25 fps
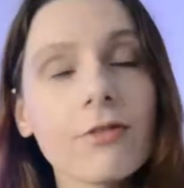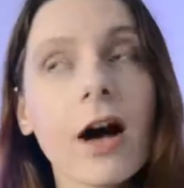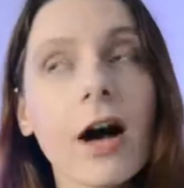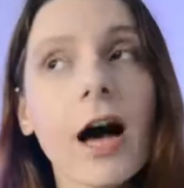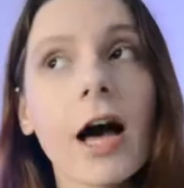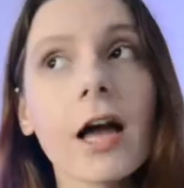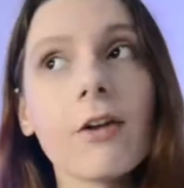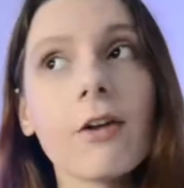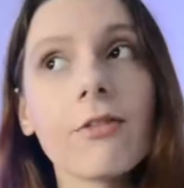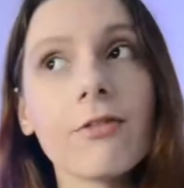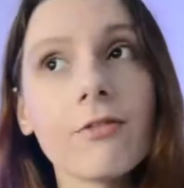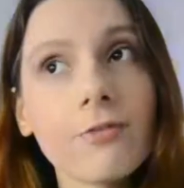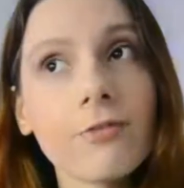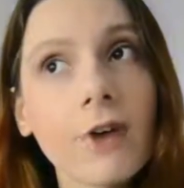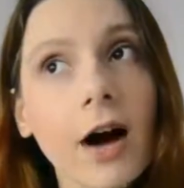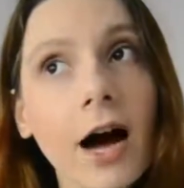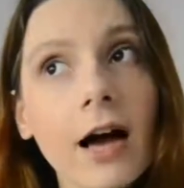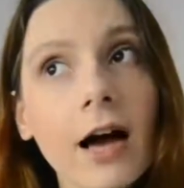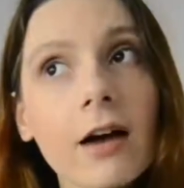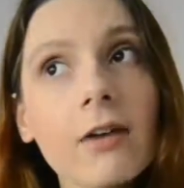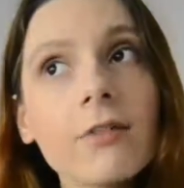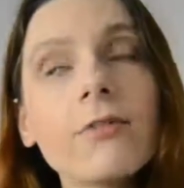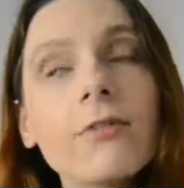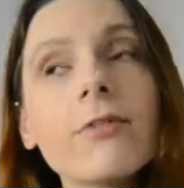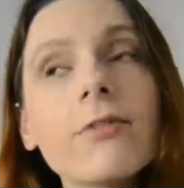out of
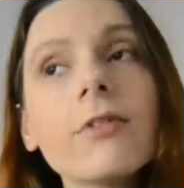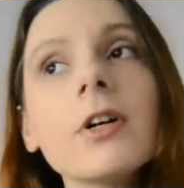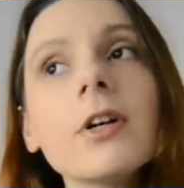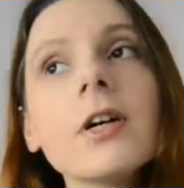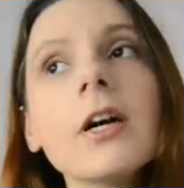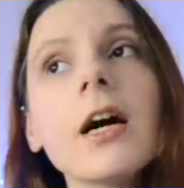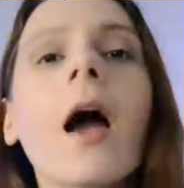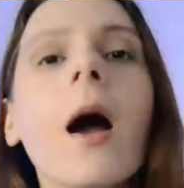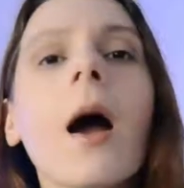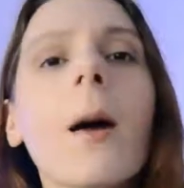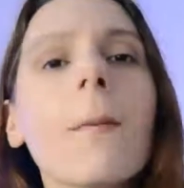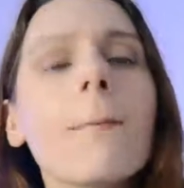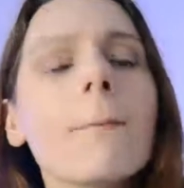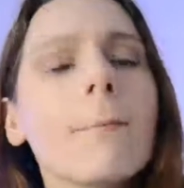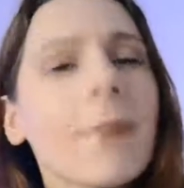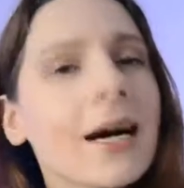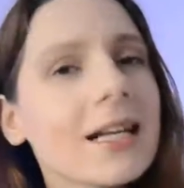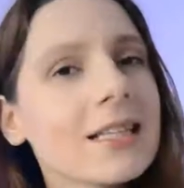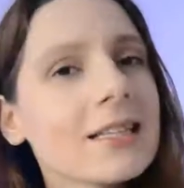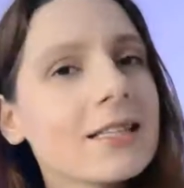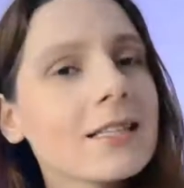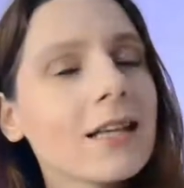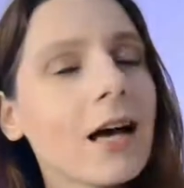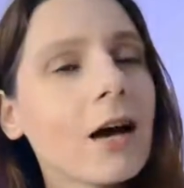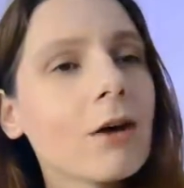5.
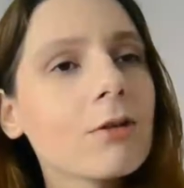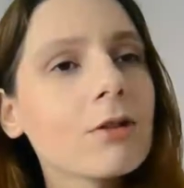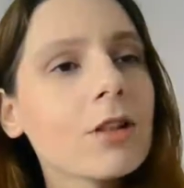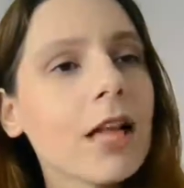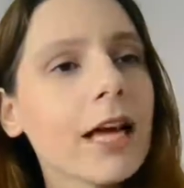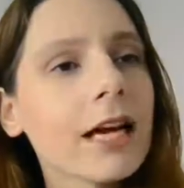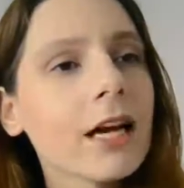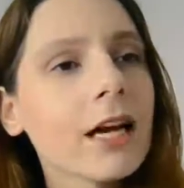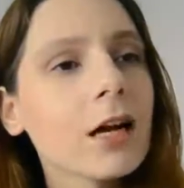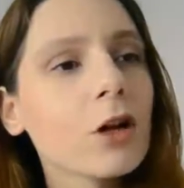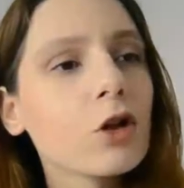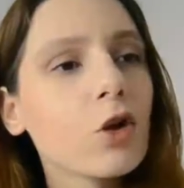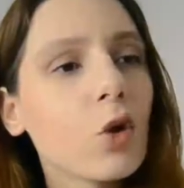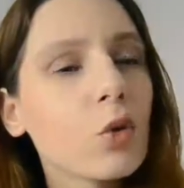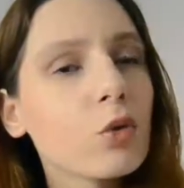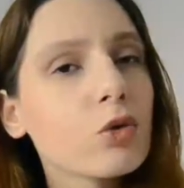Might sound like a low